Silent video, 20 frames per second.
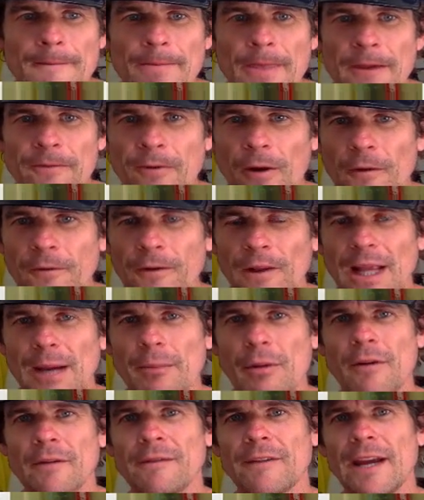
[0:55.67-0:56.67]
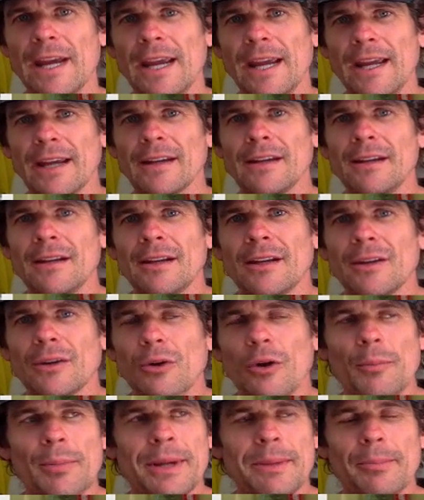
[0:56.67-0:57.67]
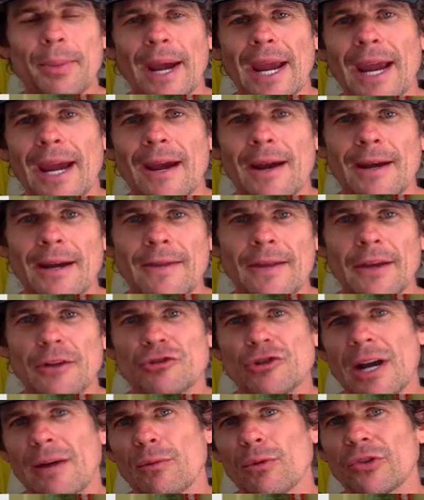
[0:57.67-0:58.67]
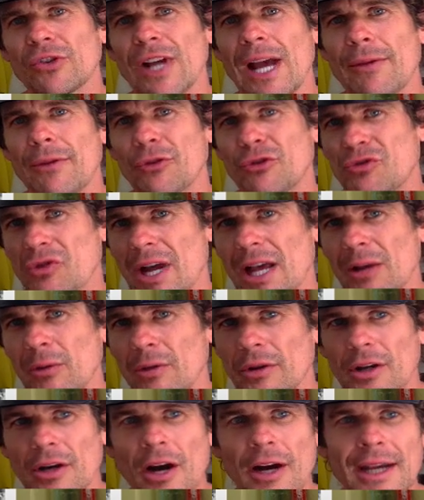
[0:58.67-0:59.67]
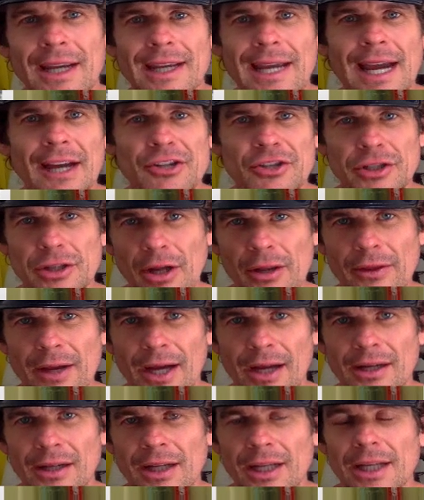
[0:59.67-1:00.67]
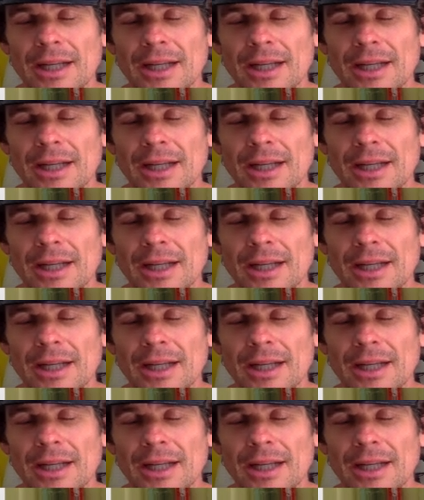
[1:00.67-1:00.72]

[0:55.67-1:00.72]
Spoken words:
If I fill up my van or big bag and then travel to South Australia with it, I can cash in on that.